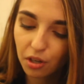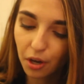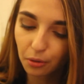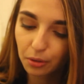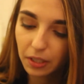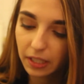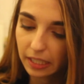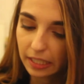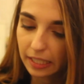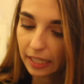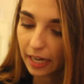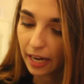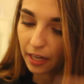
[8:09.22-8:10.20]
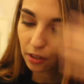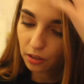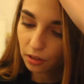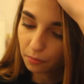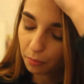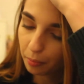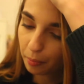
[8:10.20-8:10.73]
Toasted today.
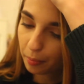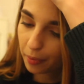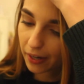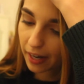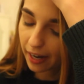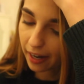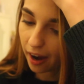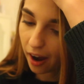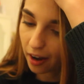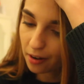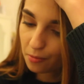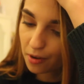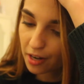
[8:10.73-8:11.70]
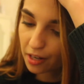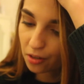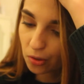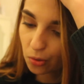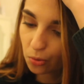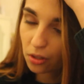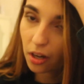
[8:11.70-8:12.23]
But I kind of want to
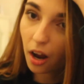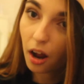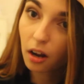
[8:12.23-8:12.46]
use,